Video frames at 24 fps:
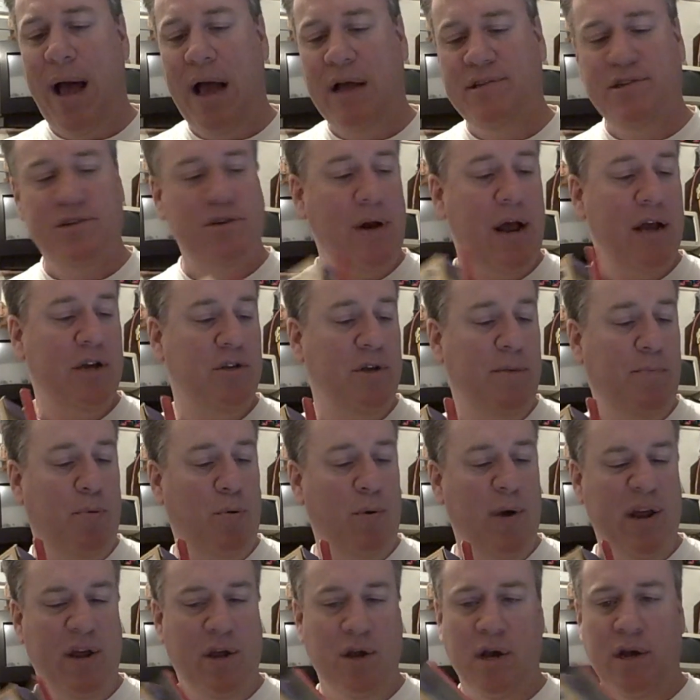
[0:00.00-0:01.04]
The boxes are actually
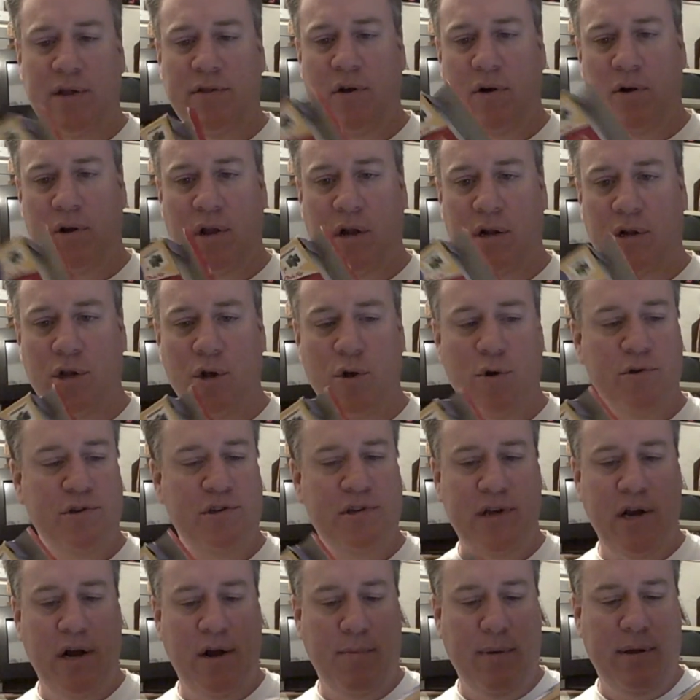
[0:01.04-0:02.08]
pretty good. They're a little
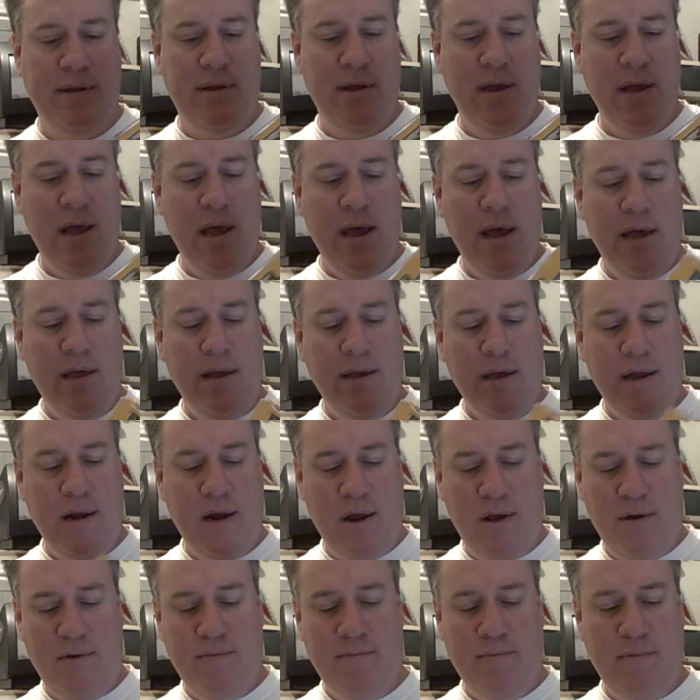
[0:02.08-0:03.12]
loose, you know, but, you
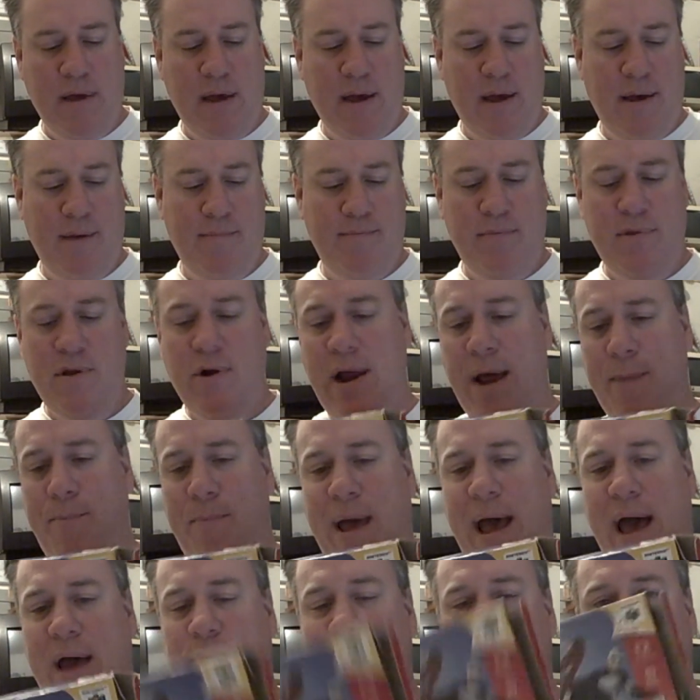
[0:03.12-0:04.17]
know, they're
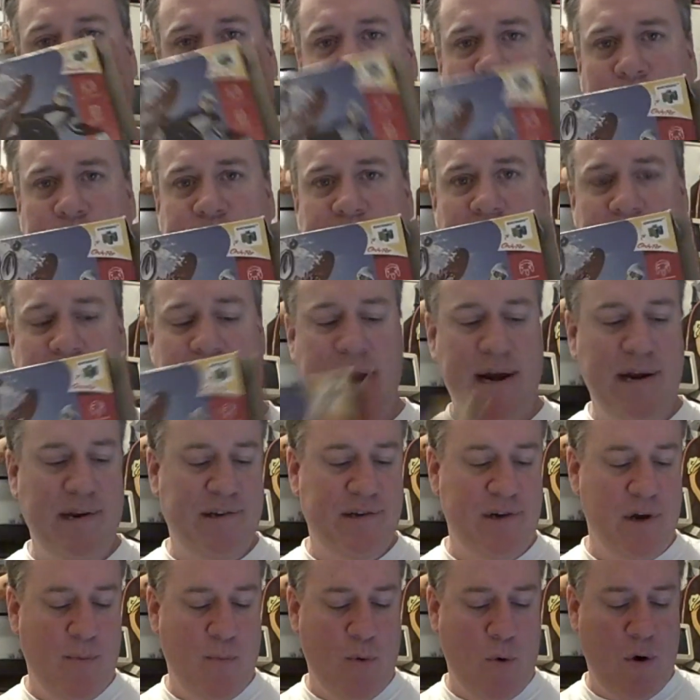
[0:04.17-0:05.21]
not bad. We picked up 1080
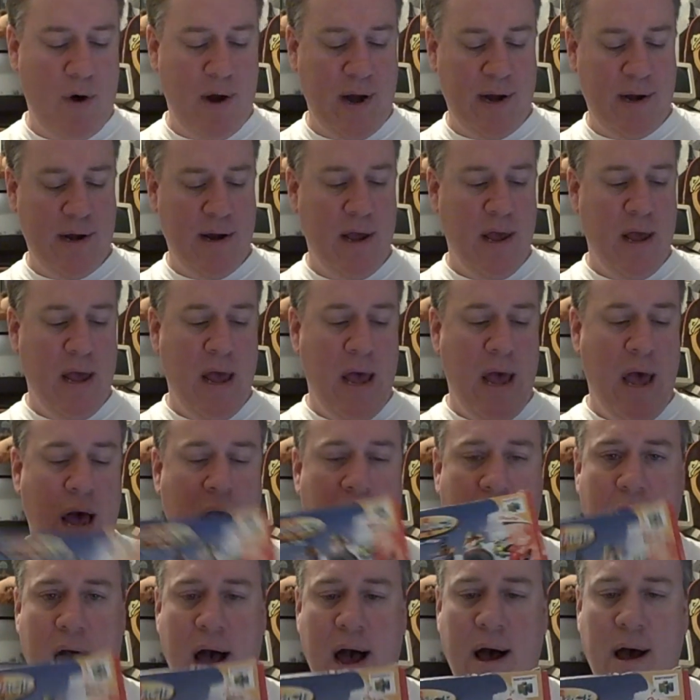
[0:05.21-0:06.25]
Snowboarding,
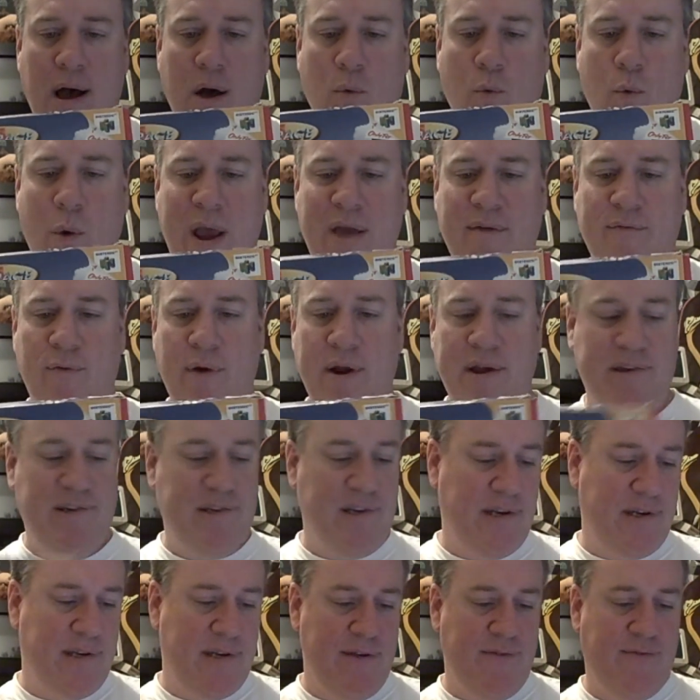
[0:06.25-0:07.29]
Wave
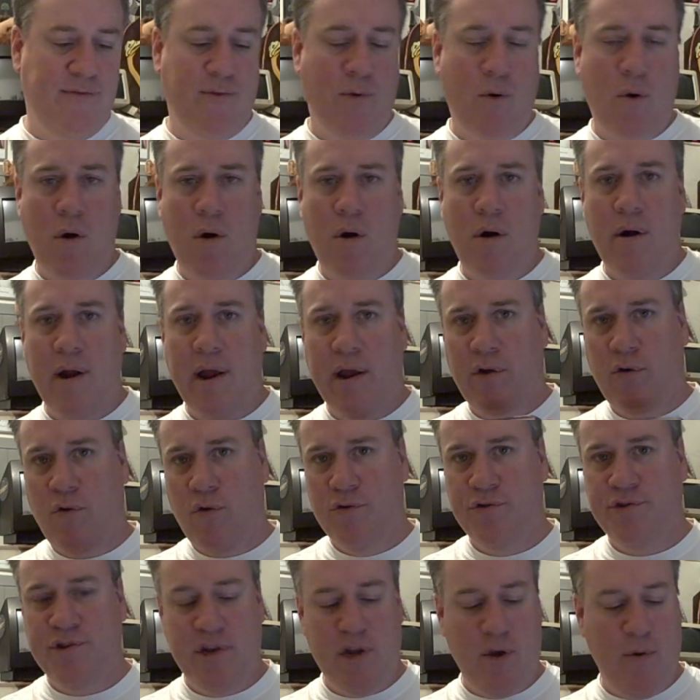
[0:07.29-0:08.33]
Race 64, and
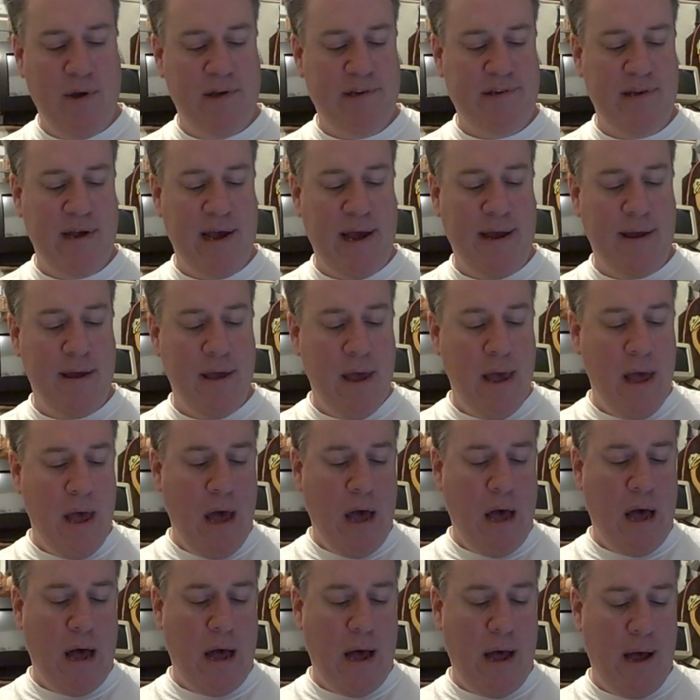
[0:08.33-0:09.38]
Cruisin' USA.
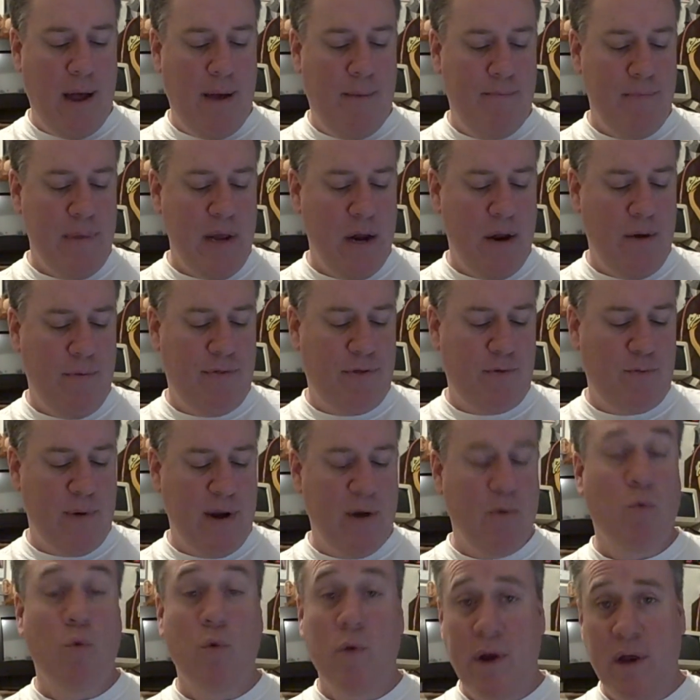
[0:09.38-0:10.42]
You know,
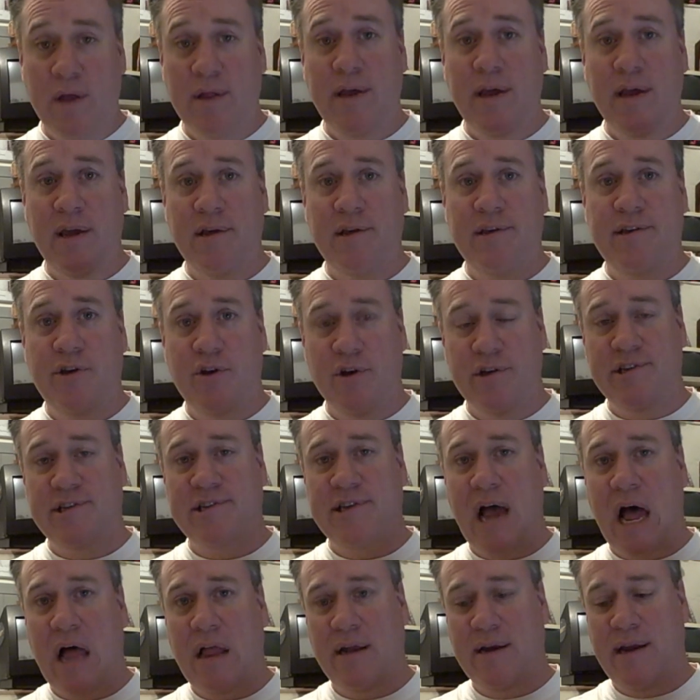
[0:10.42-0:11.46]
3 really good,
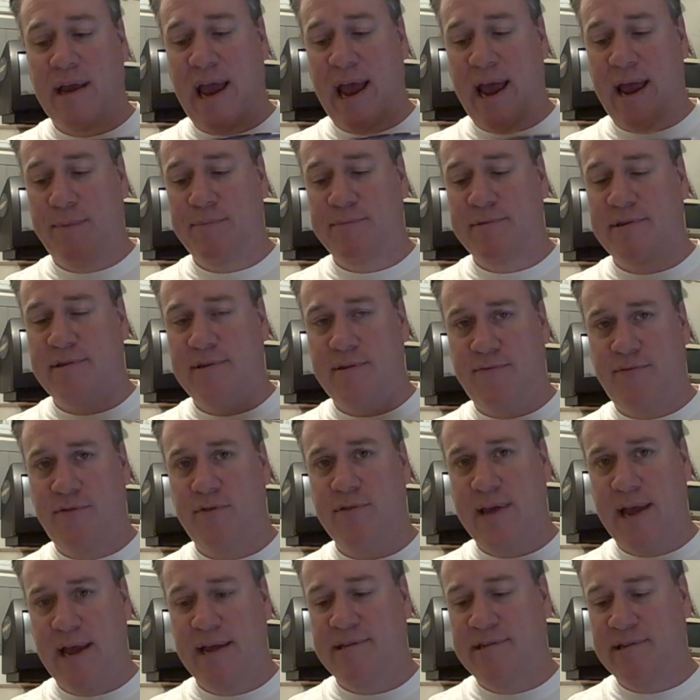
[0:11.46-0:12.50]
solid games
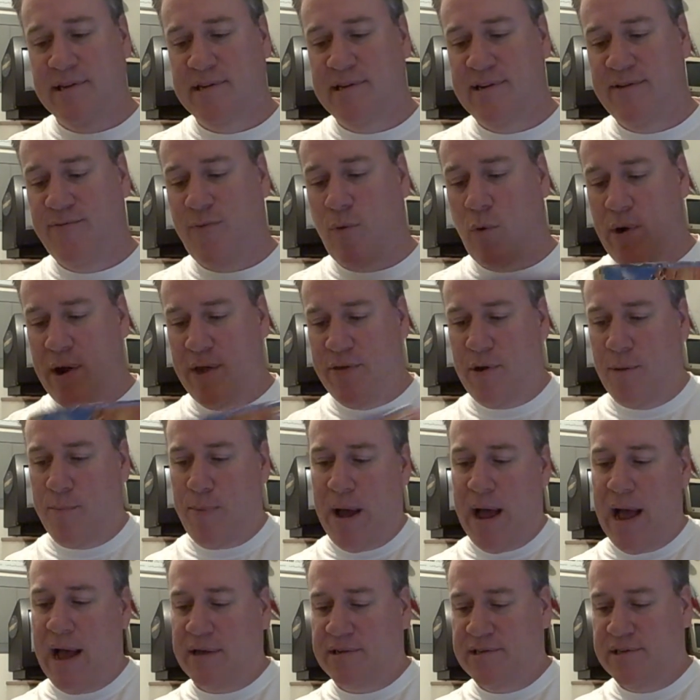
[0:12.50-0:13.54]
for the N64 in their
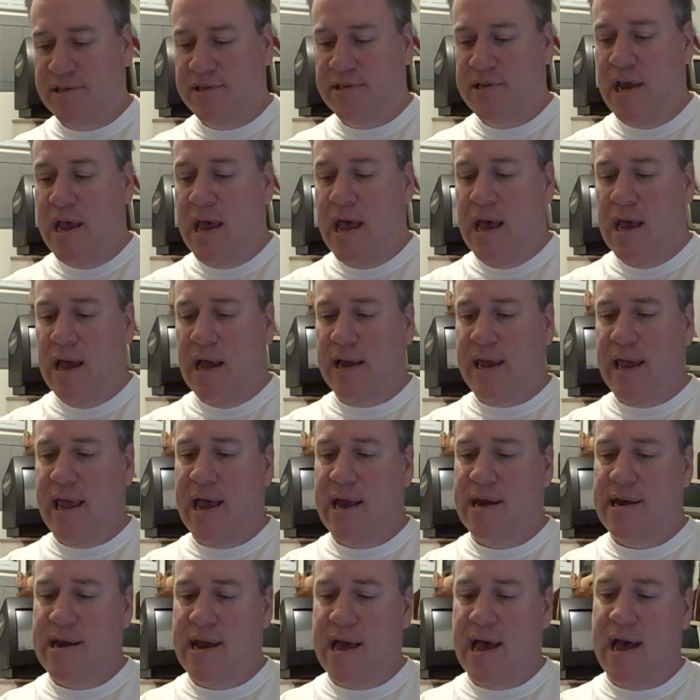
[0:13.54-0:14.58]
boxes.
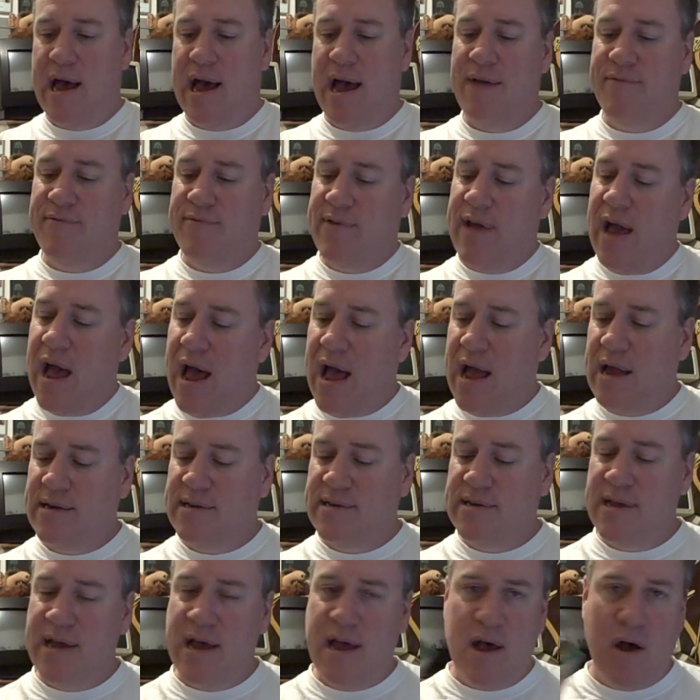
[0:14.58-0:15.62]
Again, I've
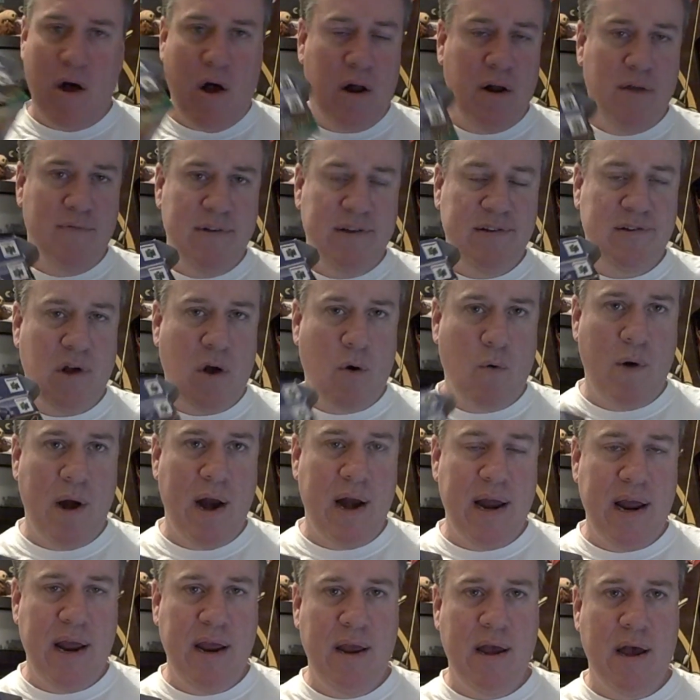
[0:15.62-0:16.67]
got all of these
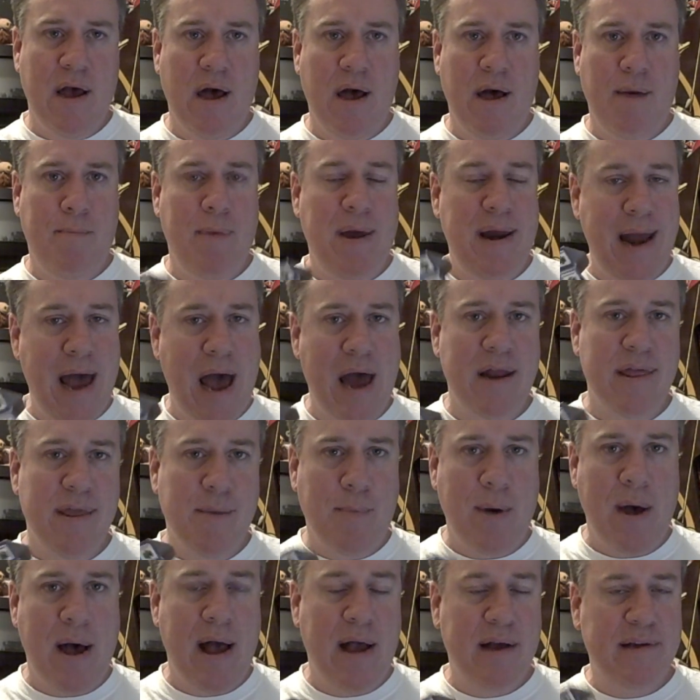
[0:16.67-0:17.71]
already, but not in
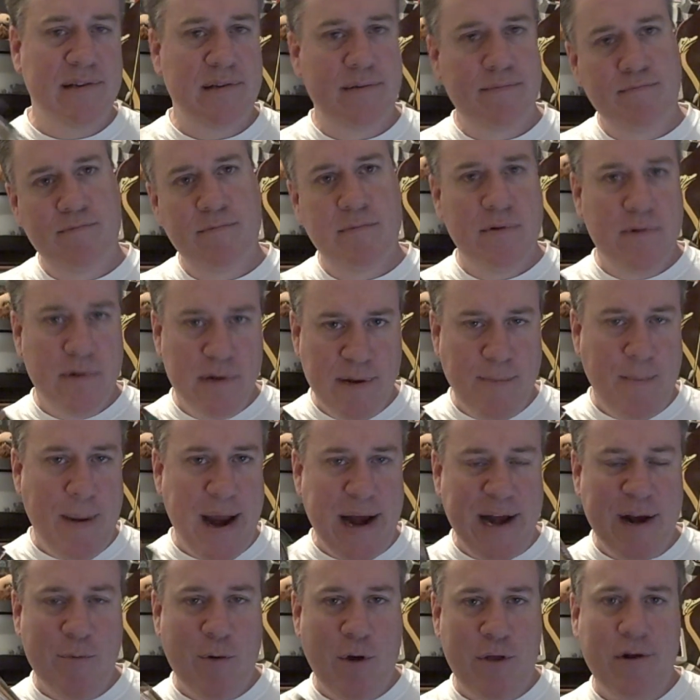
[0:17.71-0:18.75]
the box.
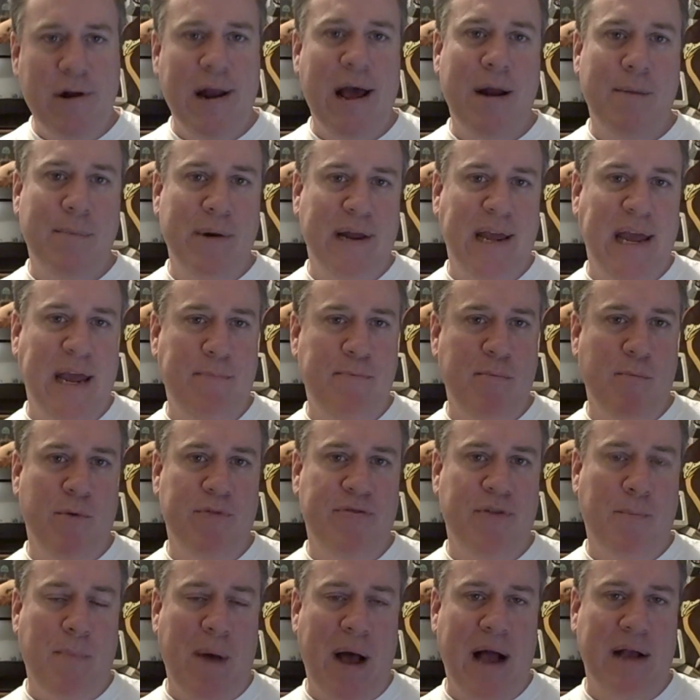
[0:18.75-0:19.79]
Debating whether or not I'm going to keep them
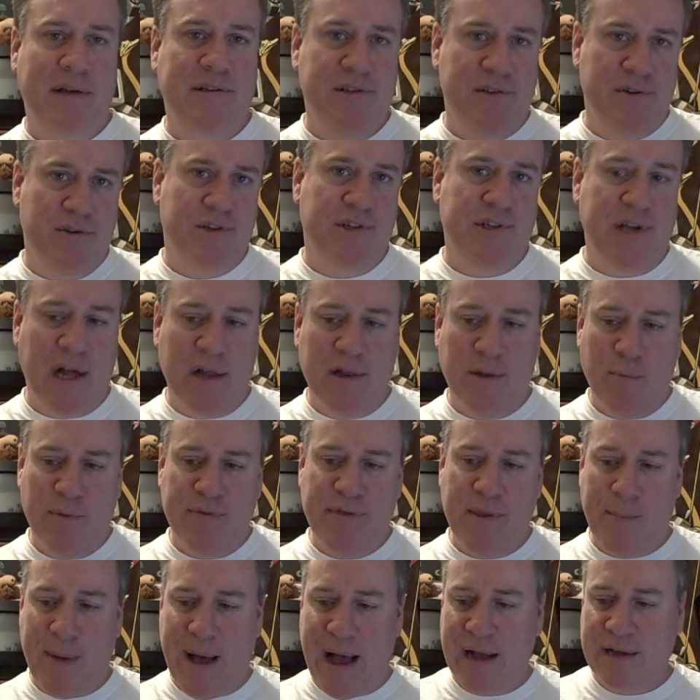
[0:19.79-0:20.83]
with the boxes or sell them
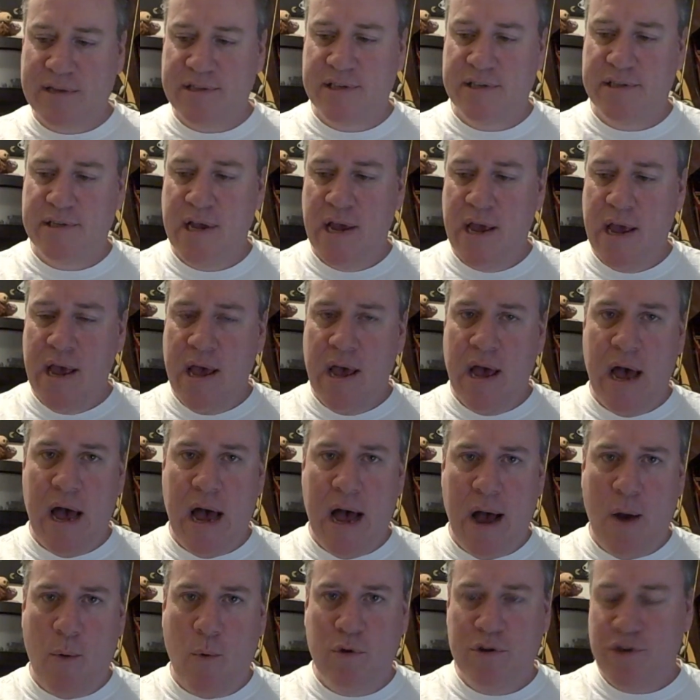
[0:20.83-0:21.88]
with the boxes.
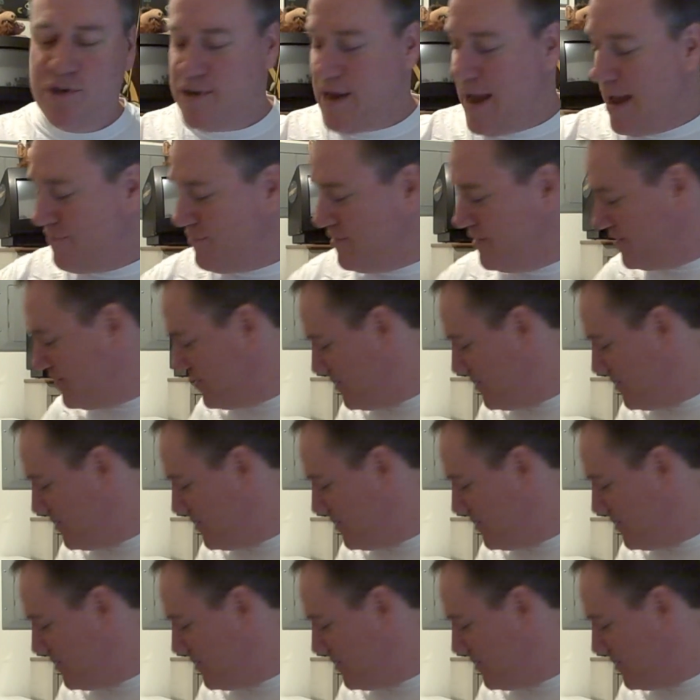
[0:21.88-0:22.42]
We'll just have